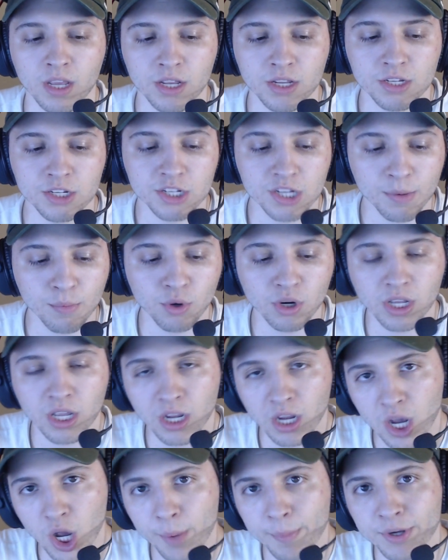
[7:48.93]
Someone
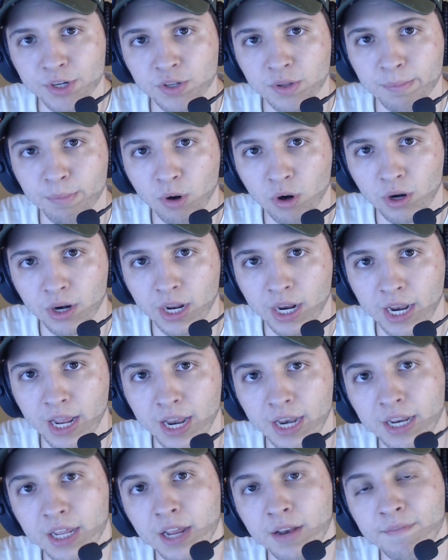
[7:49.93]
can come into the market
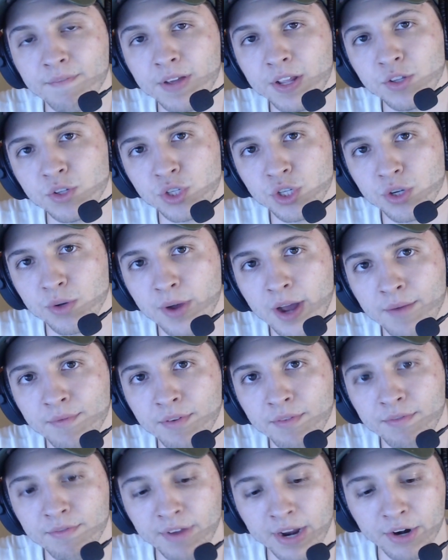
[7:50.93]
and convince you, have
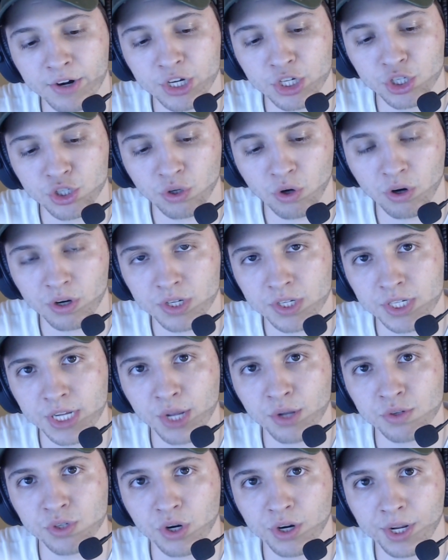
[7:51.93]
a very strong
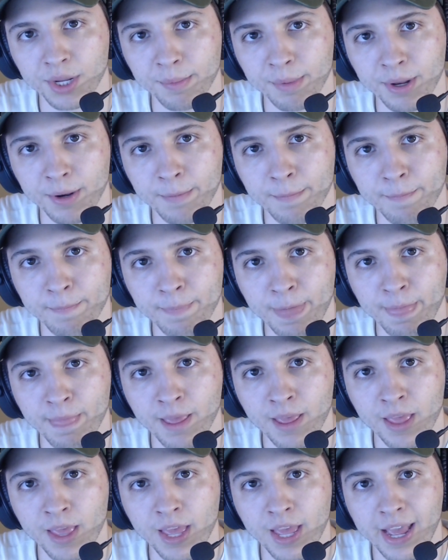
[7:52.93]
sales argument
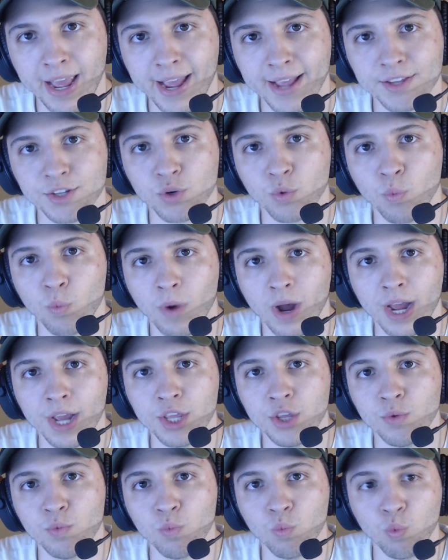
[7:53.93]
as to why
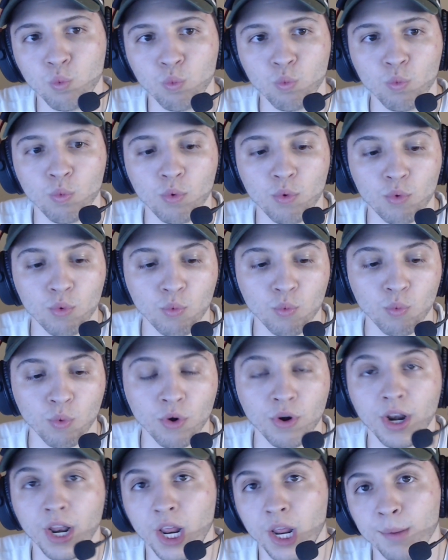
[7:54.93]
you
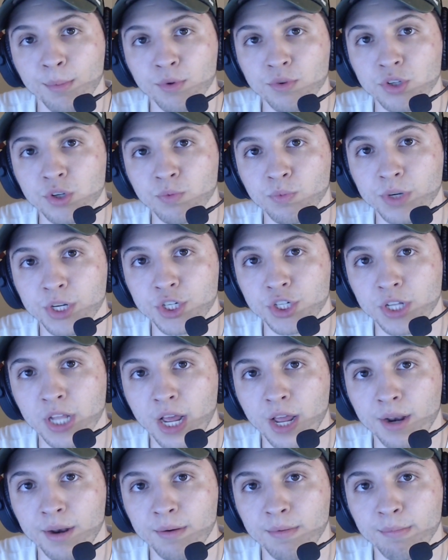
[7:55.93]
weren't able to reach
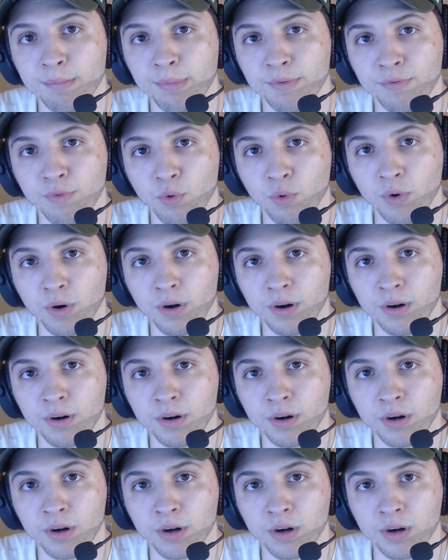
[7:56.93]
that before,
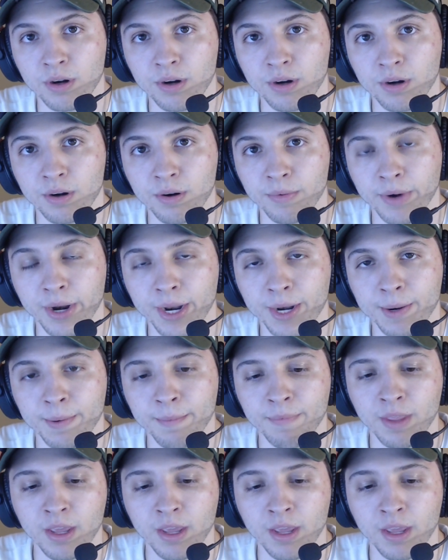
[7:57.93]
right?